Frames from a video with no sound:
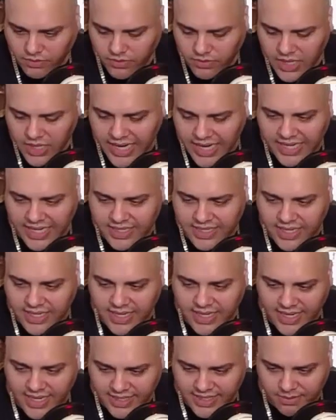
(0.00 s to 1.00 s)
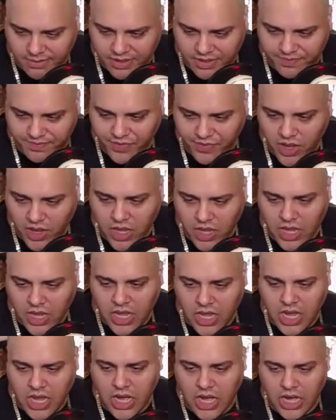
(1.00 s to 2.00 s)
I gotta tell you guys something.
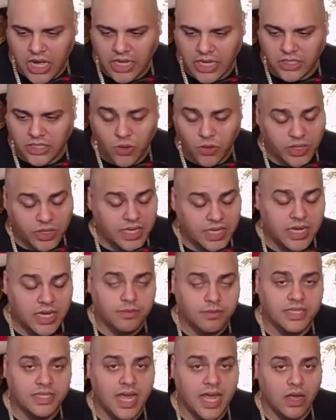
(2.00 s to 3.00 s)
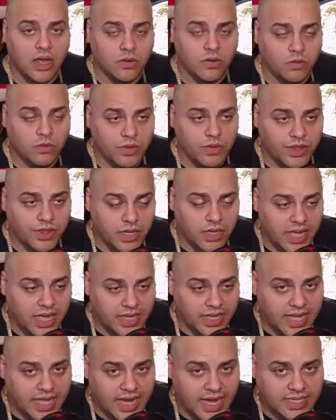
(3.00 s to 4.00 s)
Uh, Low Key comes down with uh,
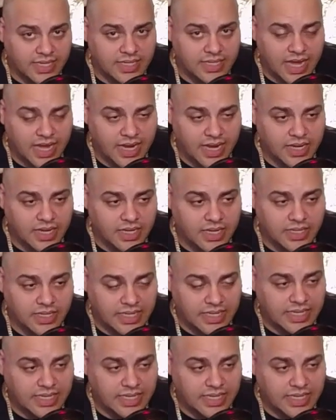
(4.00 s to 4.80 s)
L A X, and uh, he